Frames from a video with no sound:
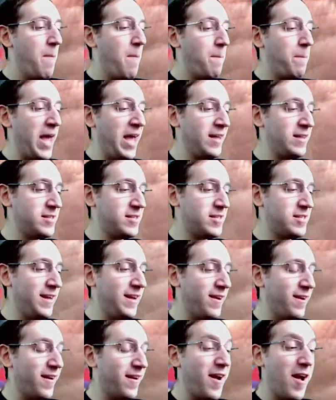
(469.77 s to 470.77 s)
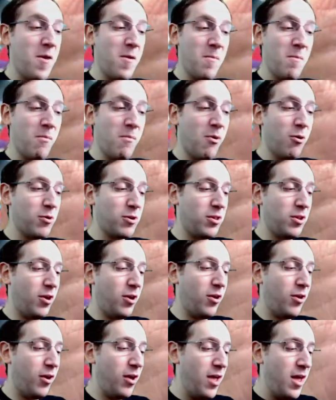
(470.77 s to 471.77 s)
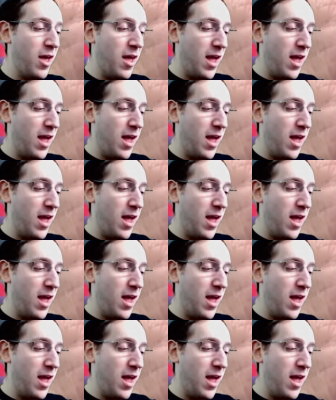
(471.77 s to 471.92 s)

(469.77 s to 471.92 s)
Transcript: Panseer, Morelull,